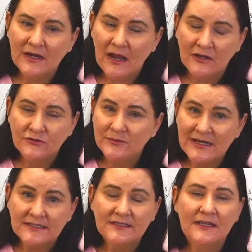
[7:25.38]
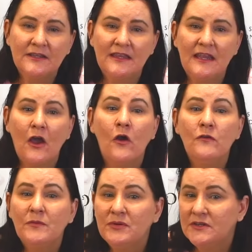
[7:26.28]
address the
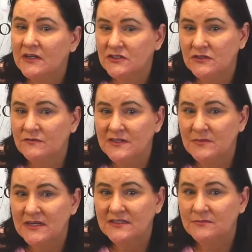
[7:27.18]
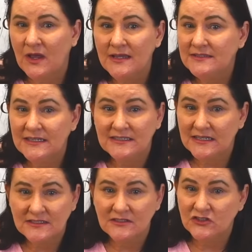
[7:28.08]
overproduction of Demodex mites. It
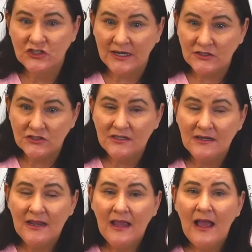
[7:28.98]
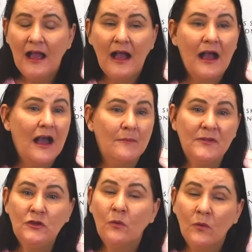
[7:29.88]
doesn't change it.
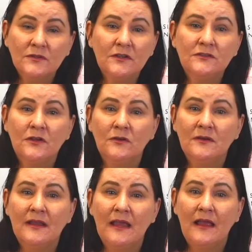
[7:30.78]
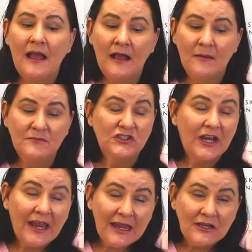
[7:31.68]
You also don't
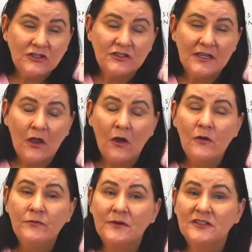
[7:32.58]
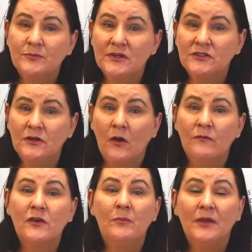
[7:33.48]
change the overexpression
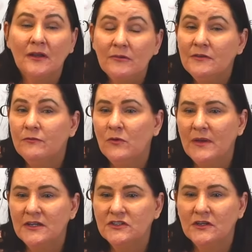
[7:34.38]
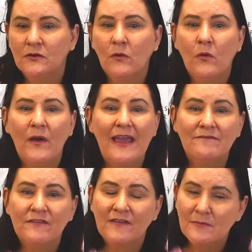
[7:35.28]
of capillary formation or
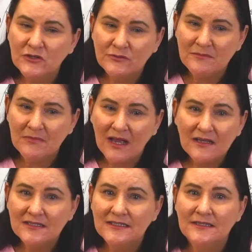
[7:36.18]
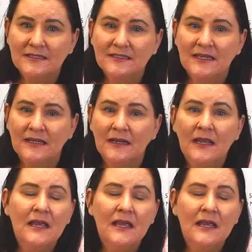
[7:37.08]
inflammatory markers in the skin,